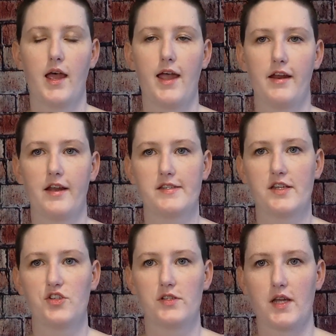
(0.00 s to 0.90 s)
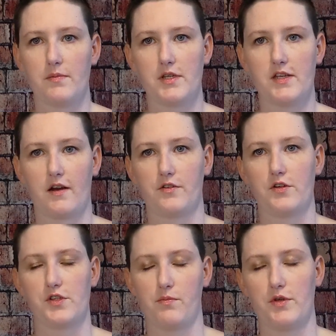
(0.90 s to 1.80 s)
Ionization type
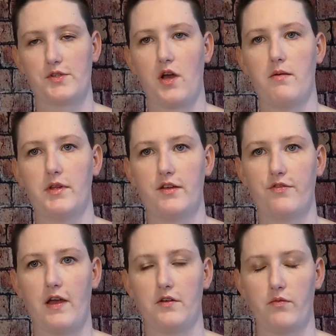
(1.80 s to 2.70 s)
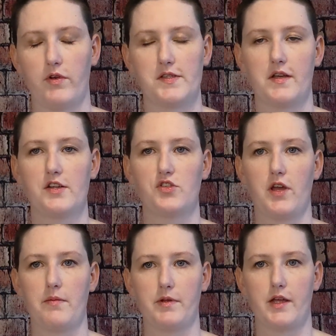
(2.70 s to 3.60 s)
detectors are most commonly found in
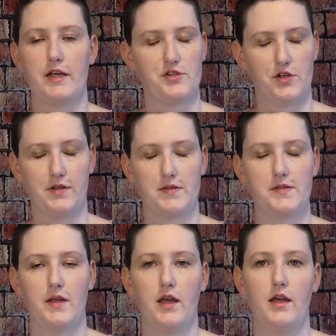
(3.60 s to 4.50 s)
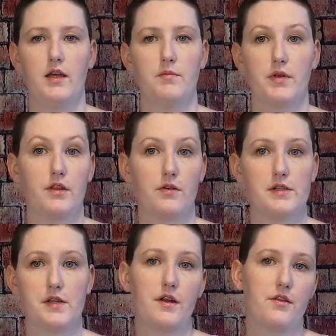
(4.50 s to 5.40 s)
residential applications, but there
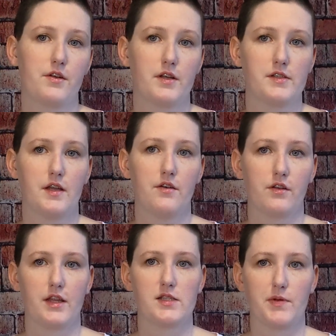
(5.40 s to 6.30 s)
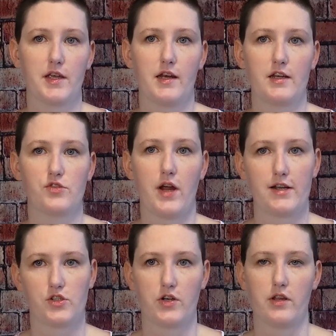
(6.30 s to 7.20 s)
is another contender that's been gaining
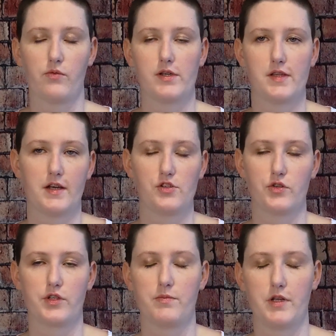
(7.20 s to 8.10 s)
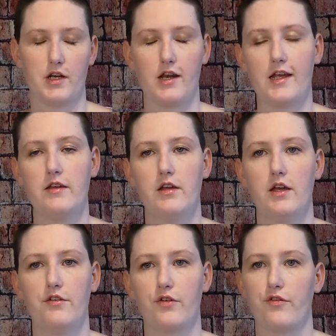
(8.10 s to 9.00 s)
traction in the residential community
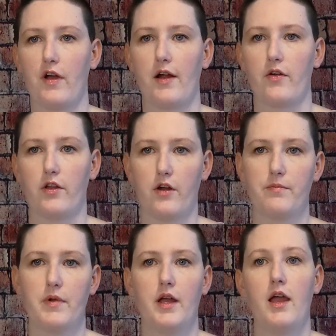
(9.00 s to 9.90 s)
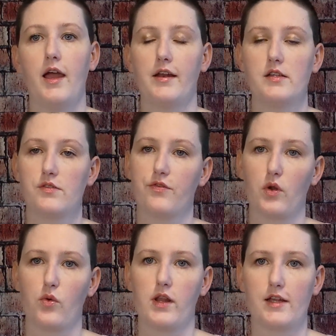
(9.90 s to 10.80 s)
for fire alarm, and it's
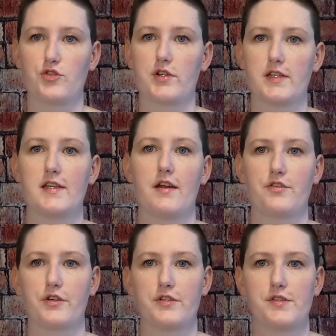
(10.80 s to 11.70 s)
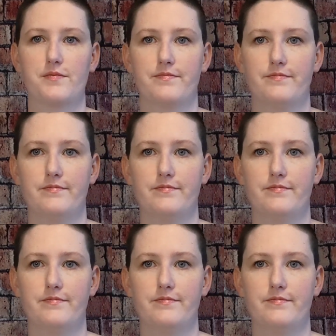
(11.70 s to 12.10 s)
photoelectric detectors.